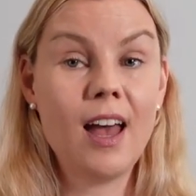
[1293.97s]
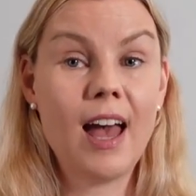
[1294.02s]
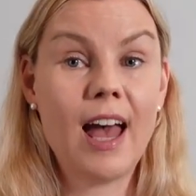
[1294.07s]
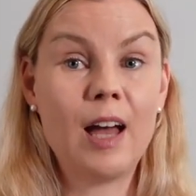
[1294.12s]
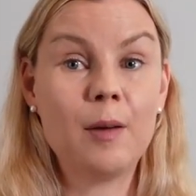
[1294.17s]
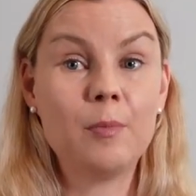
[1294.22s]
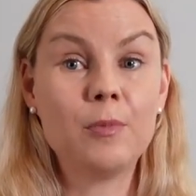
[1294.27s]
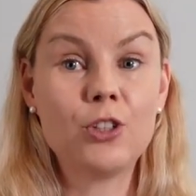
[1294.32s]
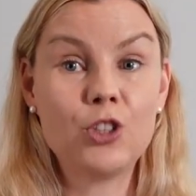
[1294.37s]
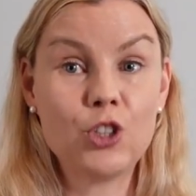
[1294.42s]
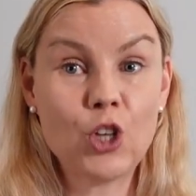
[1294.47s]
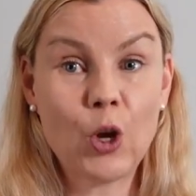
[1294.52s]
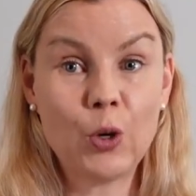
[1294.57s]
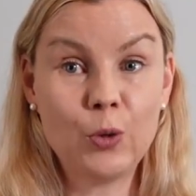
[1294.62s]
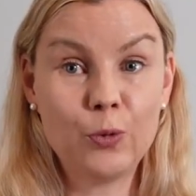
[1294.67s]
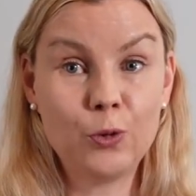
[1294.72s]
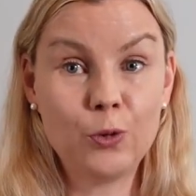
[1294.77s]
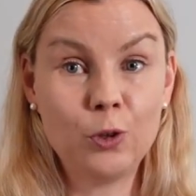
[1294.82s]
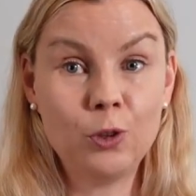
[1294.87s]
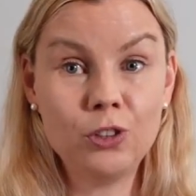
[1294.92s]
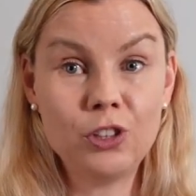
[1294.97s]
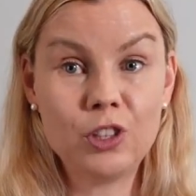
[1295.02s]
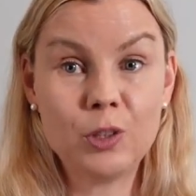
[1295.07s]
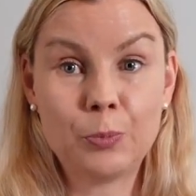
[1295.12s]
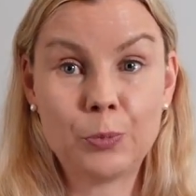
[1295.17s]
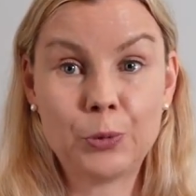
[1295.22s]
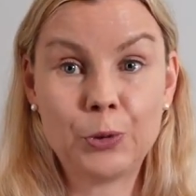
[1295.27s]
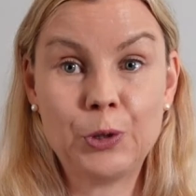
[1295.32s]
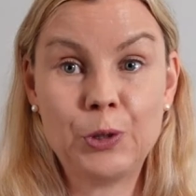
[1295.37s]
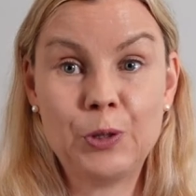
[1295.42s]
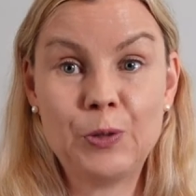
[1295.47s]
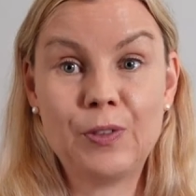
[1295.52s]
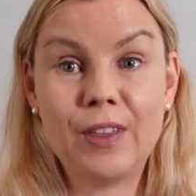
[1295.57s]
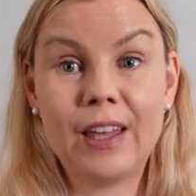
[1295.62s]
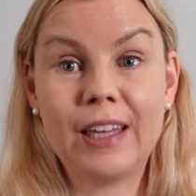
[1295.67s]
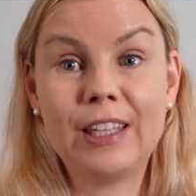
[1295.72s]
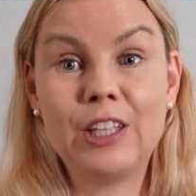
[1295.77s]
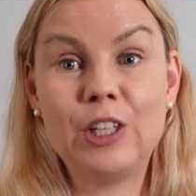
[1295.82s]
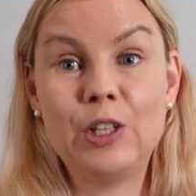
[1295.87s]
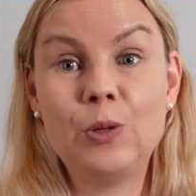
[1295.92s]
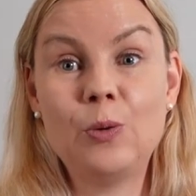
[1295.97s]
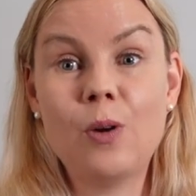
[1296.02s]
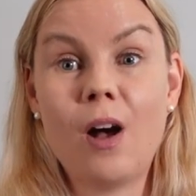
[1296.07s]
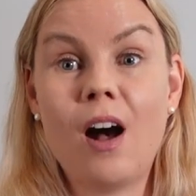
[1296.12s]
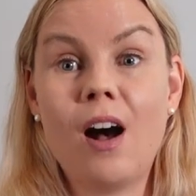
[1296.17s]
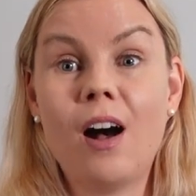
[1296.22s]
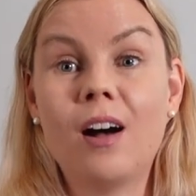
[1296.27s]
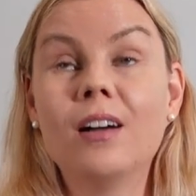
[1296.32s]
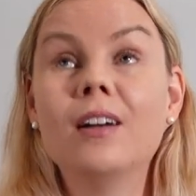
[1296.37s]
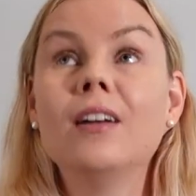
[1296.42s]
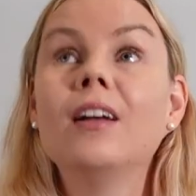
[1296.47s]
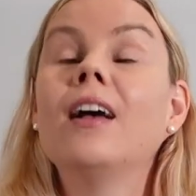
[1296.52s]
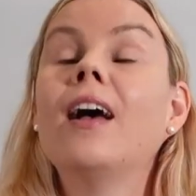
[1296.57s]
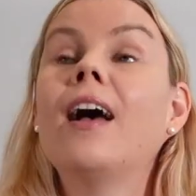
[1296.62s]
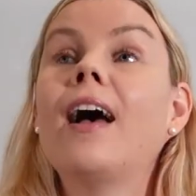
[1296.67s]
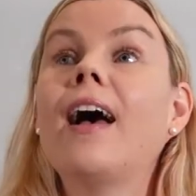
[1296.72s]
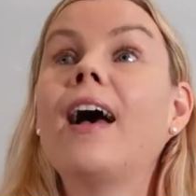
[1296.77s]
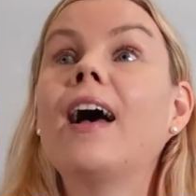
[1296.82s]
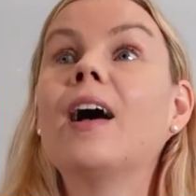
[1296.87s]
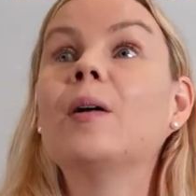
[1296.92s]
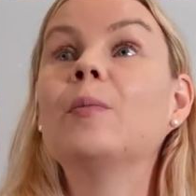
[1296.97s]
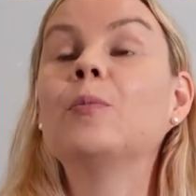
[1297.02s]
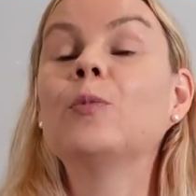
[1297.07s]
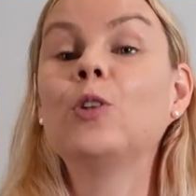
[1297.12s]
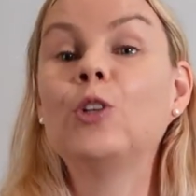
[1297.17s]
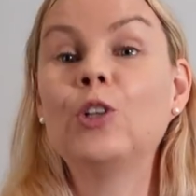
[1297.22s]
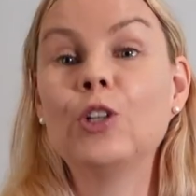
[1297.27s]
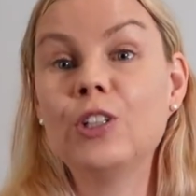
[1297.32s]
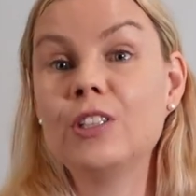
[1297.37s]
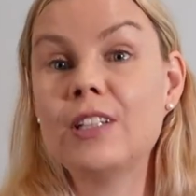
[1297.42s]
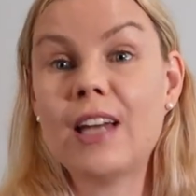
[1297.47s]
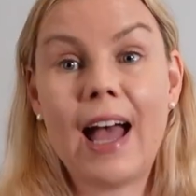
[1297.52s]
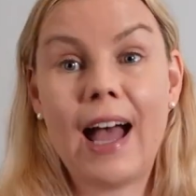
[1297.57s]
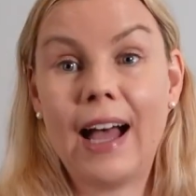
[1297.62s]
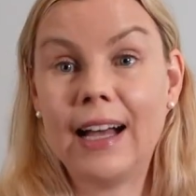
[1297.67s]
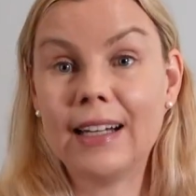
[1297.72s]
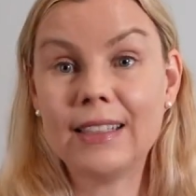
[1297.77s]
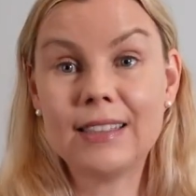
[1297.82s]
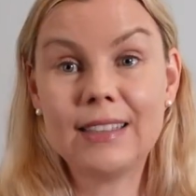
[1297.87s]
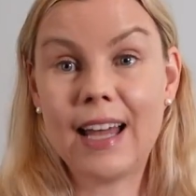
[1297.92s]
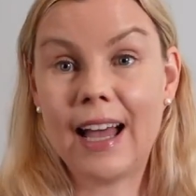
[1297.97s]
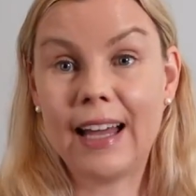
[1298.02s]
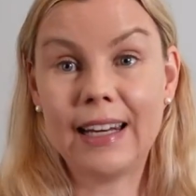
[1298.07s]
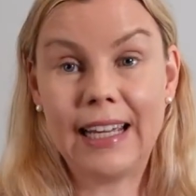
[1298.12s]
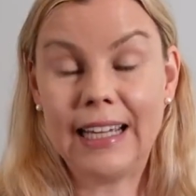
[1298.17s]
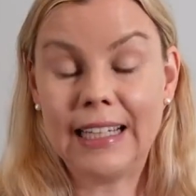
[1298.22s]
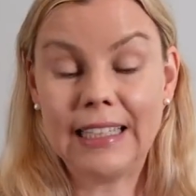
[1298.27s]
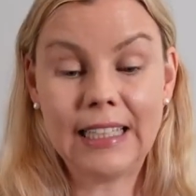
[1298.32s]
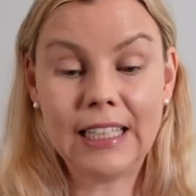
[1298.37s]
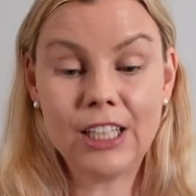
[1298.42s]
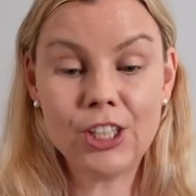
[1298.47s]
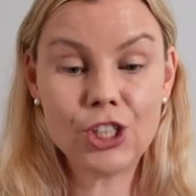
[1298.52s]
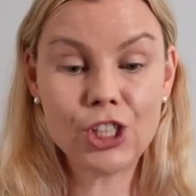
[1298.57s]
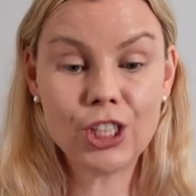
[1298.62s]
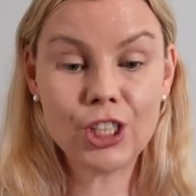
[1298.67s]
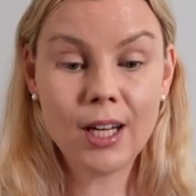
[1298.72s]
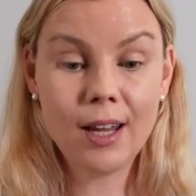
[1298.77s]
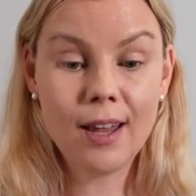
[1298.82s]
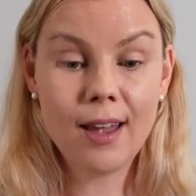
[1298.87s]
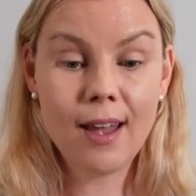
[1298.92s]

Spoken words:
the TOEFL to prove that you are good at English.